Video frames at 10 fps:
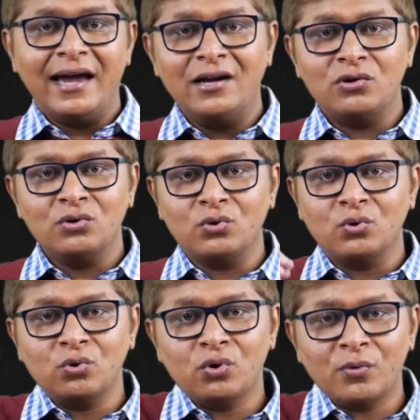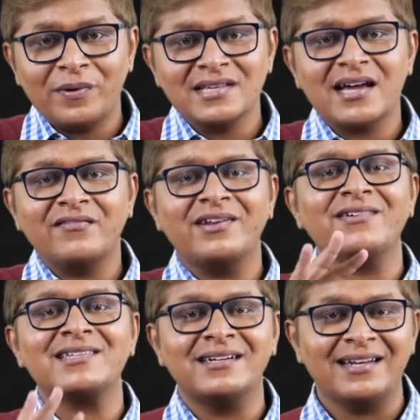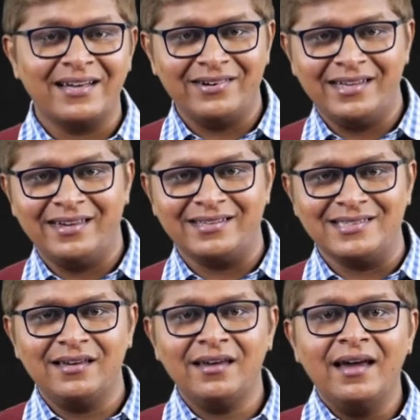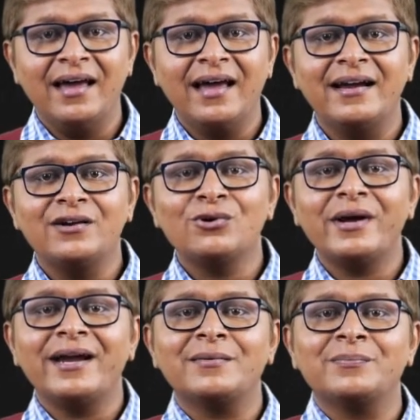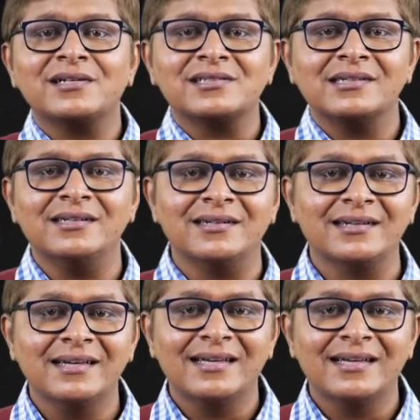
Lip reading: into 2 rupees I have invested in every kg into 8%.